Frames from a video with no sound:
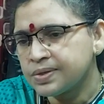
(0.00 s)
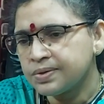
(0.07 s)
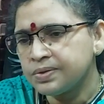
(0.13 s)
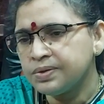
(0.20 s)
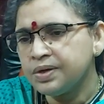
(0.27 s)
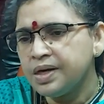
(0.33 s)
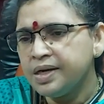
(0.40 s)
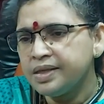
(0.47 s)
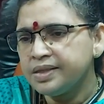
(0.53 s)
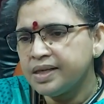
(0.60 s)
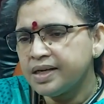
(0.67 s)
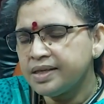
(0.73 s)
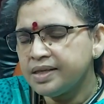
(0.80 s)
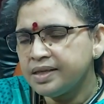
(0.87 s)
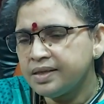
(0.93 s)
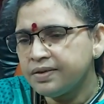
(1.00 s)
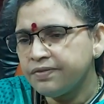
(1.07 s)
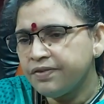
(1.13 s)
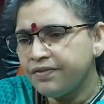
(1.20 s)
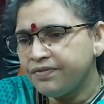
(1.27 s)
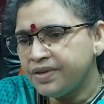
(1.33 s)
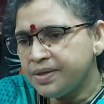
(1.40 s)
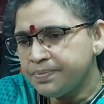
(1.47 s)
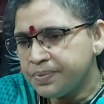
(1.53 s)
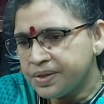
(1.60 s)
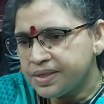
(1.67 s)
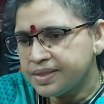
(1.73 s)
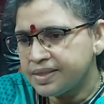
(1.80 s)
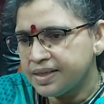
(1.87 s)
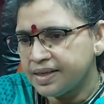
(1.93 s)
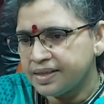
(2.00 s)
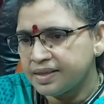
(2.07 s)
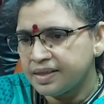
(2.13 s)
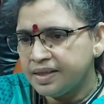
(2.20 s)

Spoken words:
to 30 to 50%